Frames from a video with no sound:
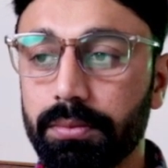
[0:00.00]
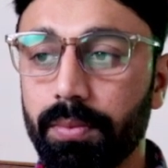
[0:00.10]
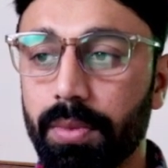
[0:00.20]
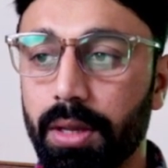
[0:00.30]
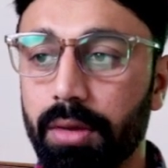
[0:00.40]

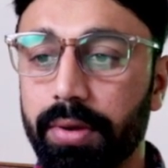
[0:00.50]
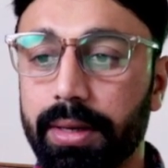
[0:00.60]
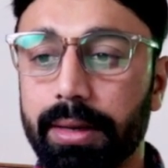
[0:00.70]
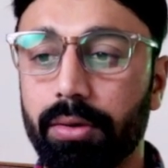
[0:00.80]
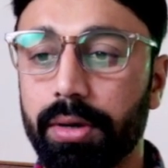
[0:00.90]
if I
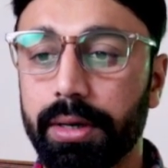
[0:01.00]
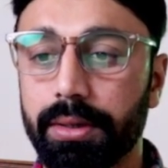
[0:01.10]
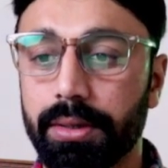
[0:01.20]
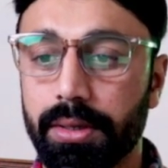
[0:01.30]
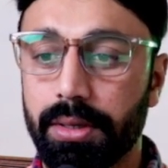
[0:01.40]
click on it,
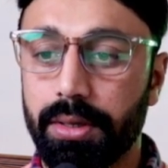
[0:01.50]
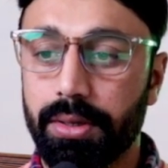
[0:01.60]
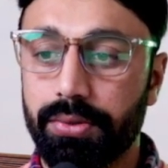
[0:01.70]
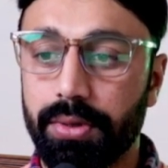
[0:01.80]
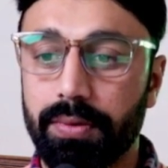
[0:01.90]

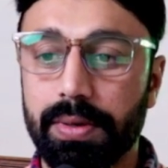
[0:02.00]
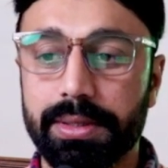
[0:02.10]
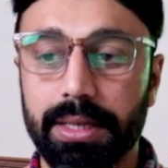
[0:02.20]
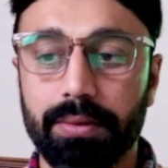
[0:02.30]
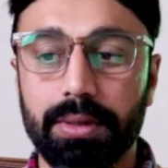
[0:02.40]
so it will
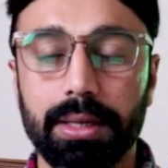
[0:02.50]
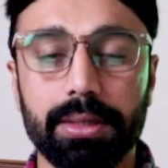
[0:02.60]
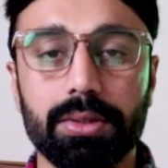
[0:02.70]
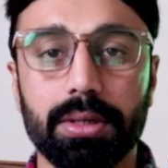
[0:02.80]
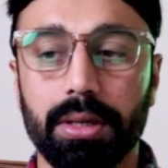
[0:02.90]
save the
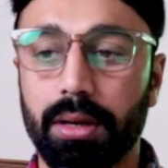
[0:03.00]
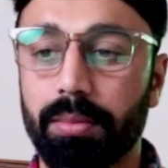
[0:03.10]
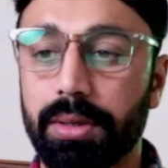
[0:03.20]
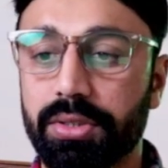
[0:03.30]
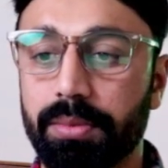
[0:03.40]
list in my
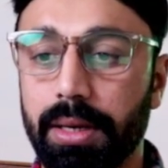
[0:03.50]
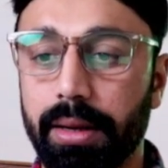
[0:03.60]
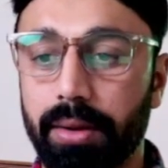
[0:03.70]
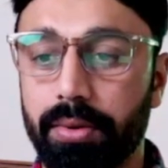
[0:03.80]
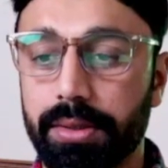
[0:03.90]
Gmail
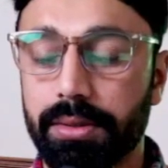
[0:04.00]
address.